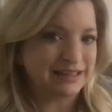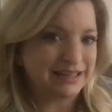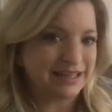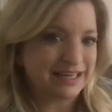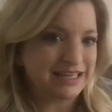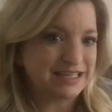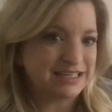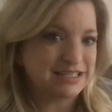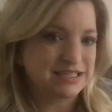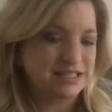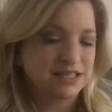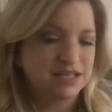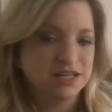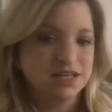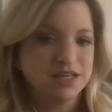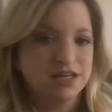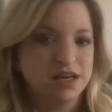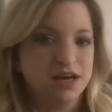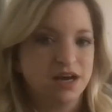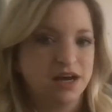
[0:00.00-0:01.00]
light
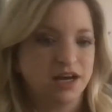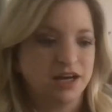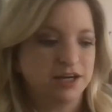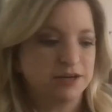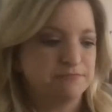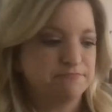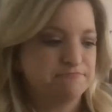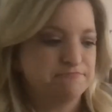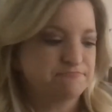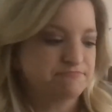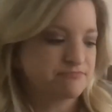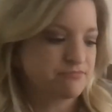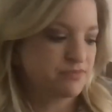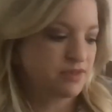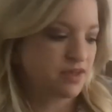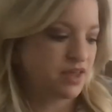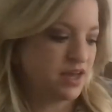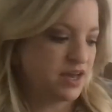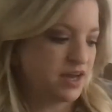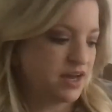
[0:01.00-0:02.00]
um,
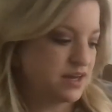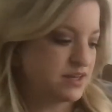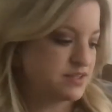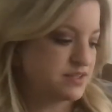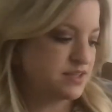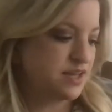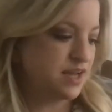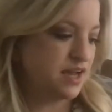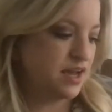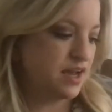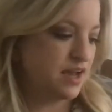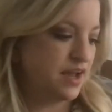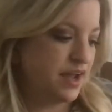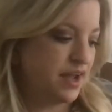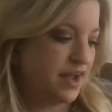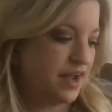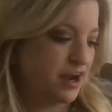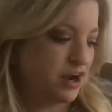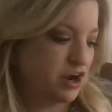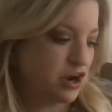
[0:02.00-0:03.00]
as
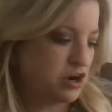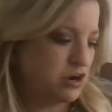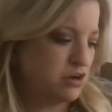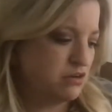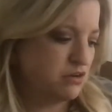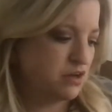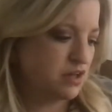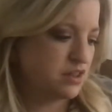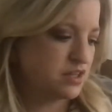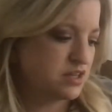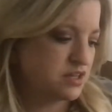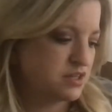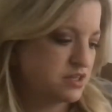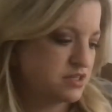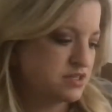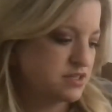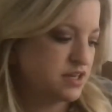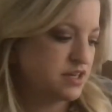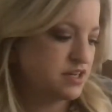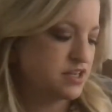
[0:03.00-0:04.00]
air, I think they
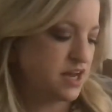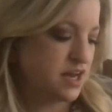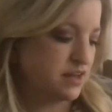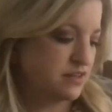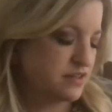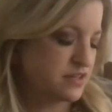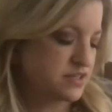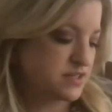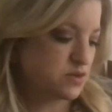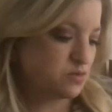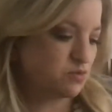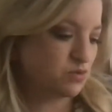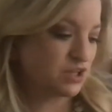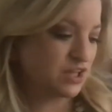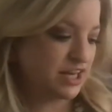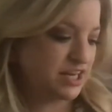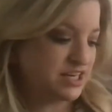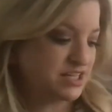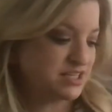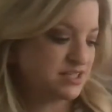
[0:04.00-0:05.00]
said. Yeah, they said we're
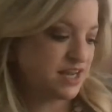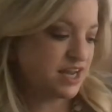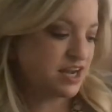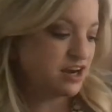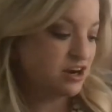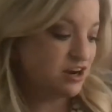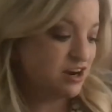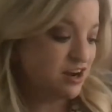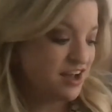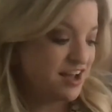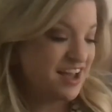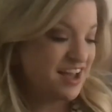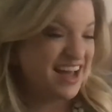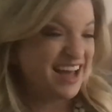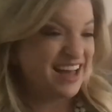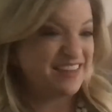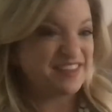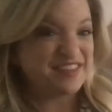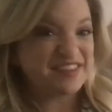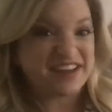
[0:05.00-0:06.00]
light as air.
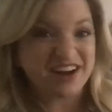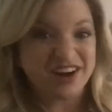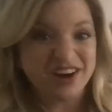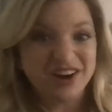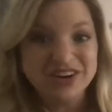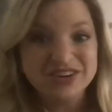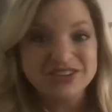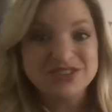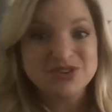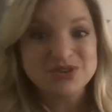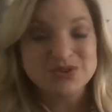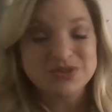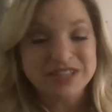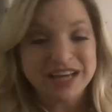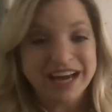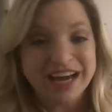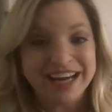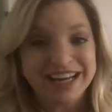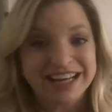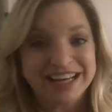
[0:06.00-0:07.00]
And then they also
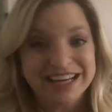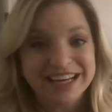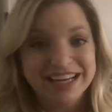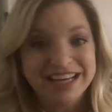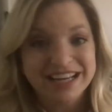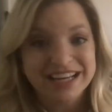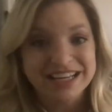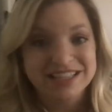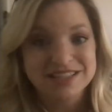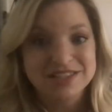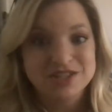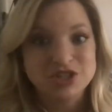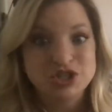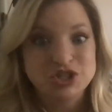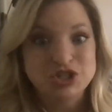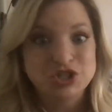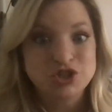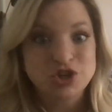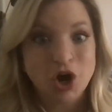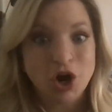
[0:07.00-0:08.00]
said it's
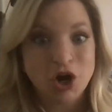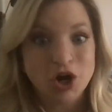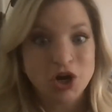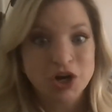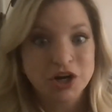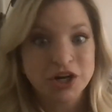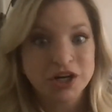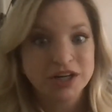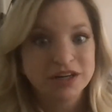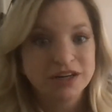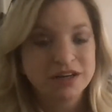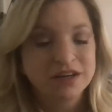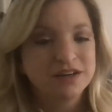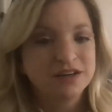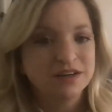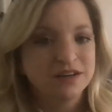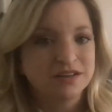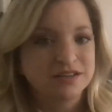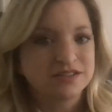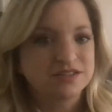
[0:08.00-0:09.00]
dark.
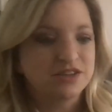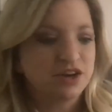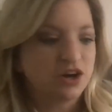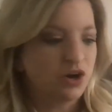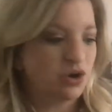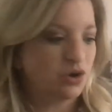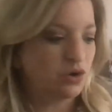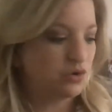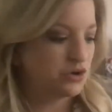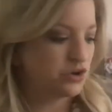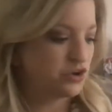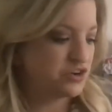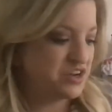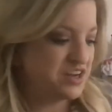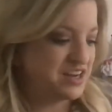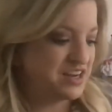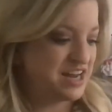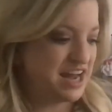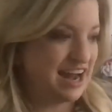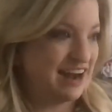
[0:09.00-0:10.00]
So you're
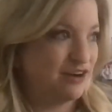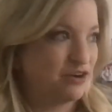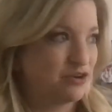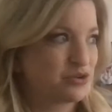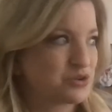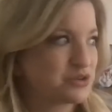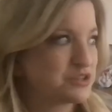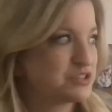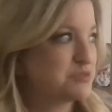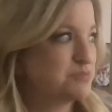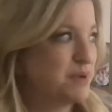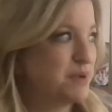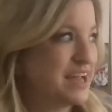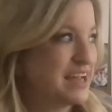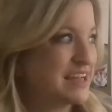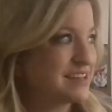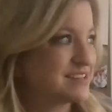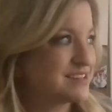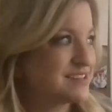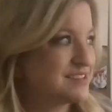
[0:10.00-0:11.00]
in outer
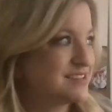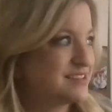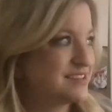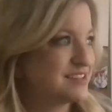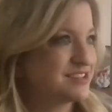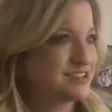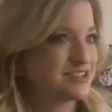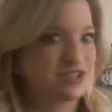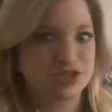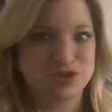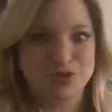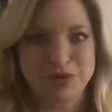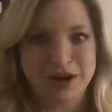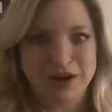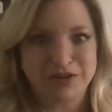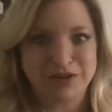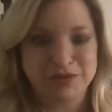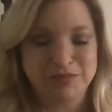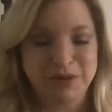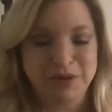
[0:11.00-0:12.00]
space, it's
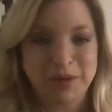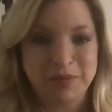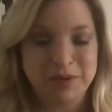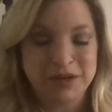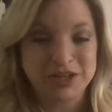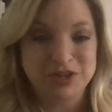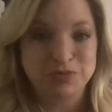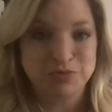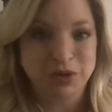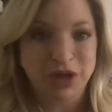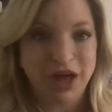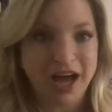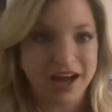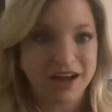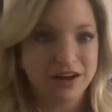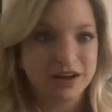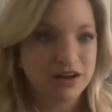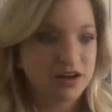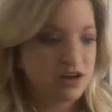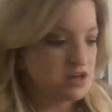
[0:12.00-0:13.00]
surrounded by pitch
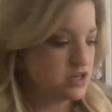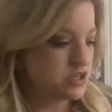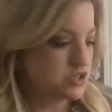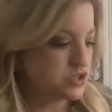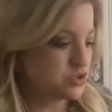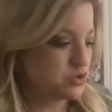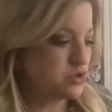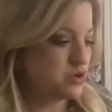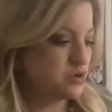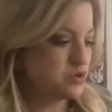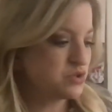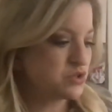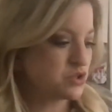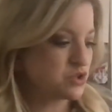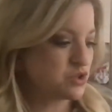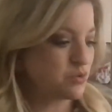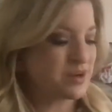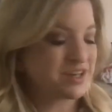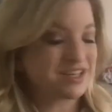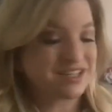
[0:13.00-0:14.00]
black. So those are
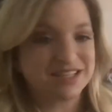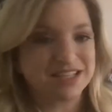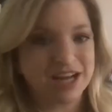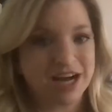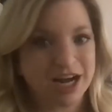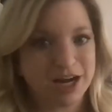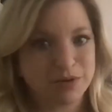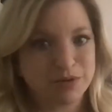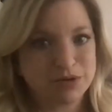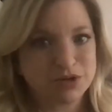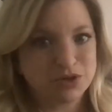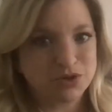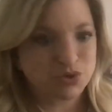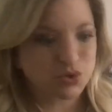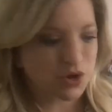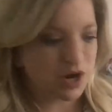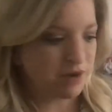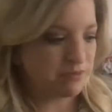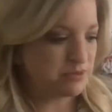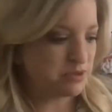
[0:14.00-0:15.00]
the ways that I would
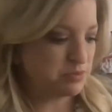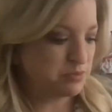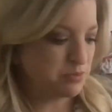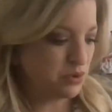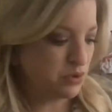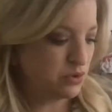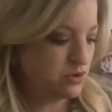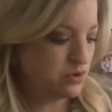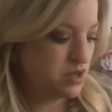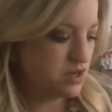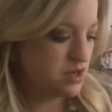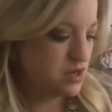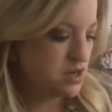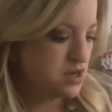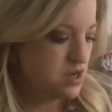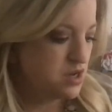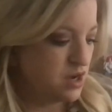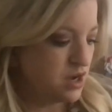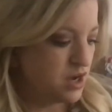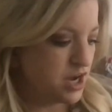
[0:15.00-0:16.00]
describe the moon.
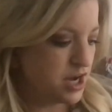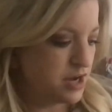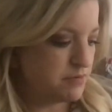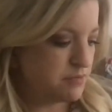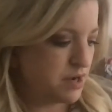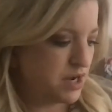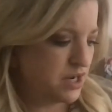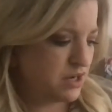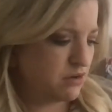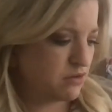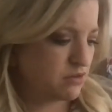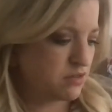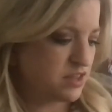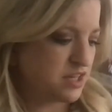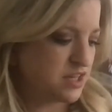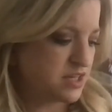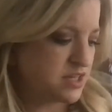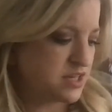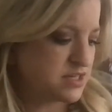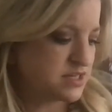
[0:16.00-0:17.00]
Um, I don't
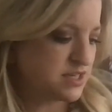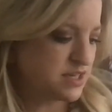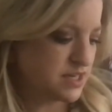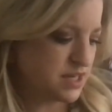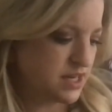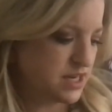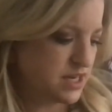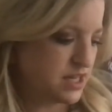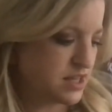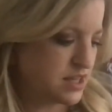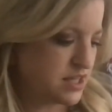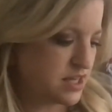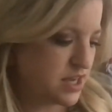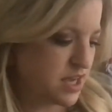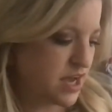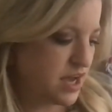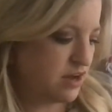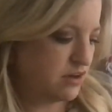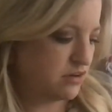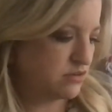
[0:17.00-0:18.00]
think they said anything
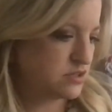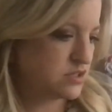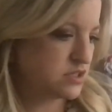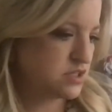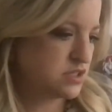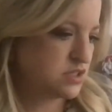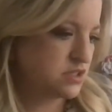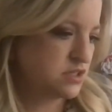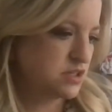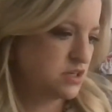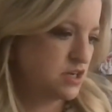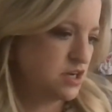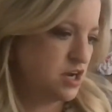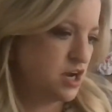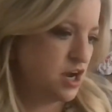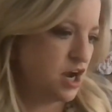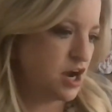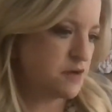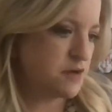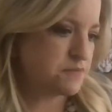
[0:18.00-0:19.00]
else
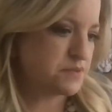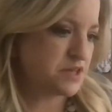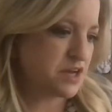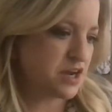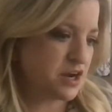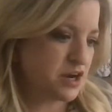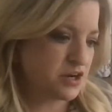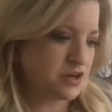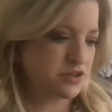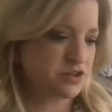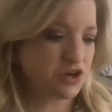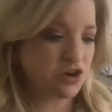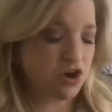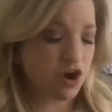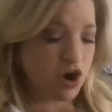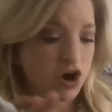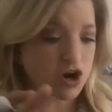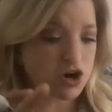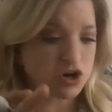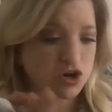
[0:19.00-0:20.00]
up there. There
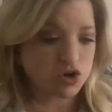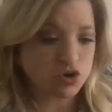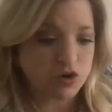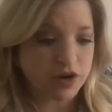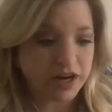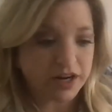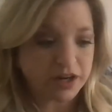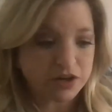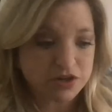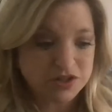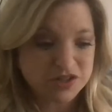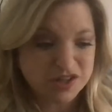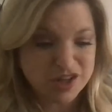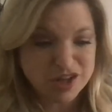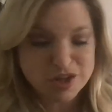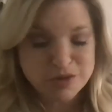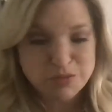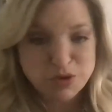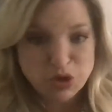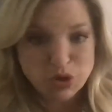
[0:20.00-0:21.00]
are craters
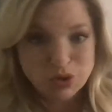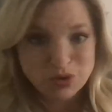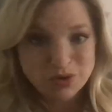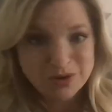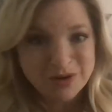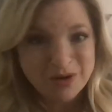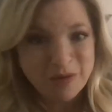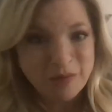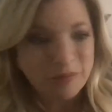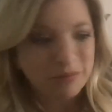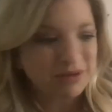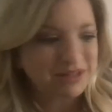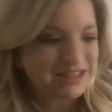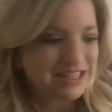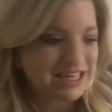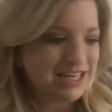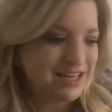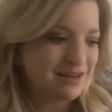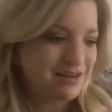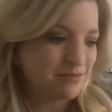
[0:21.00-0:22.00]
on the moon, but
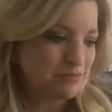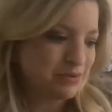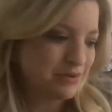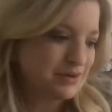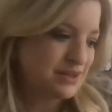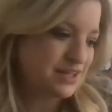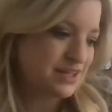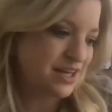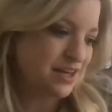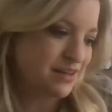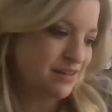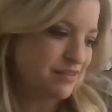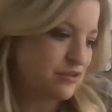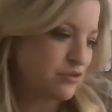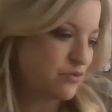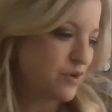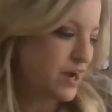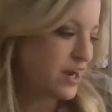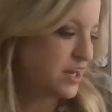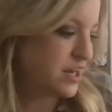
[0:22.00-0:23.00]
they didn't put that in
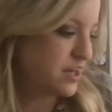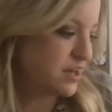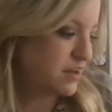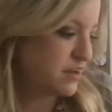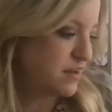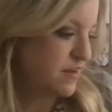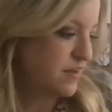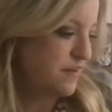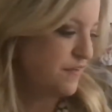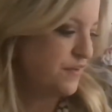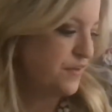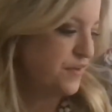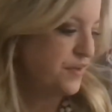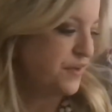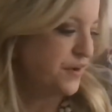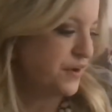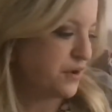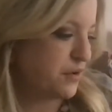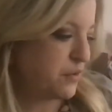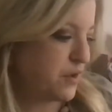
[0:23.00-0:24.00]
the writing.
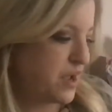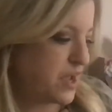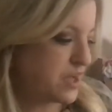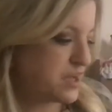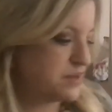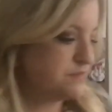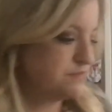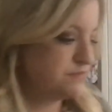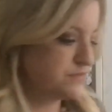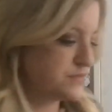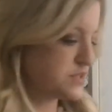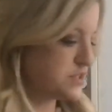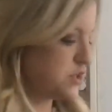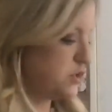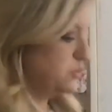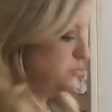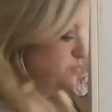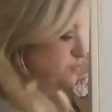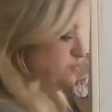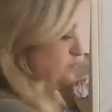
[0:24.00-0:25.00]
Okay,
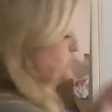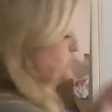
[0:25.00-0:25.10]
so